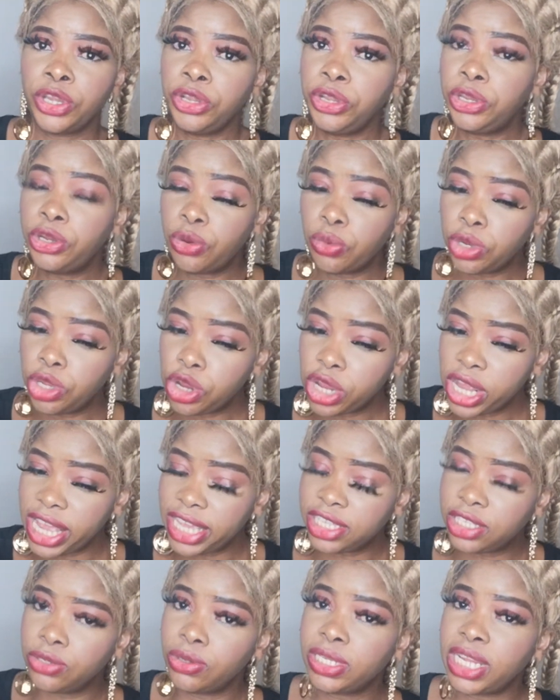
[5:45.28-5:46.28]
You
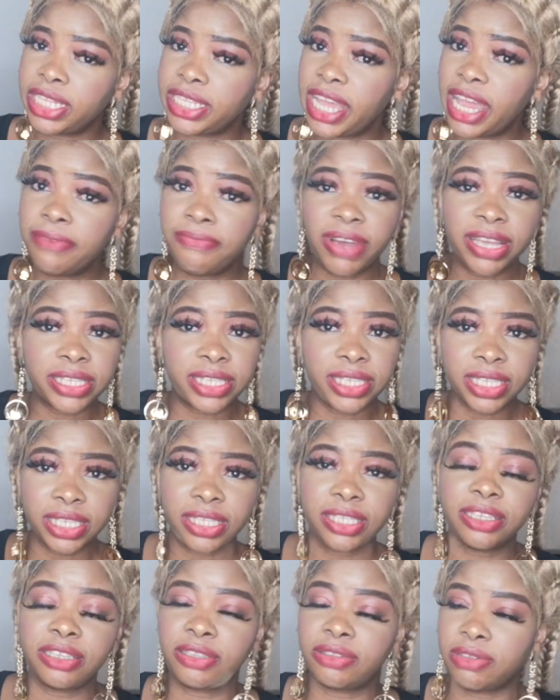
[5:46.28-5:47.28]
guys know that ever
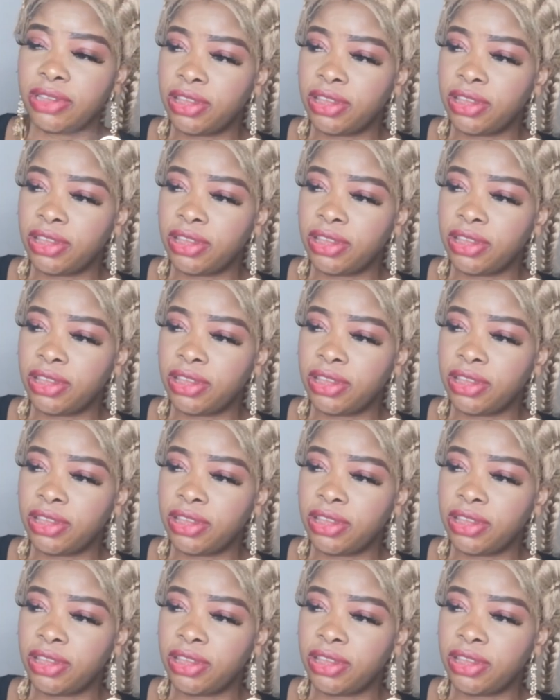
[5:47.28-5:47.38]
since this,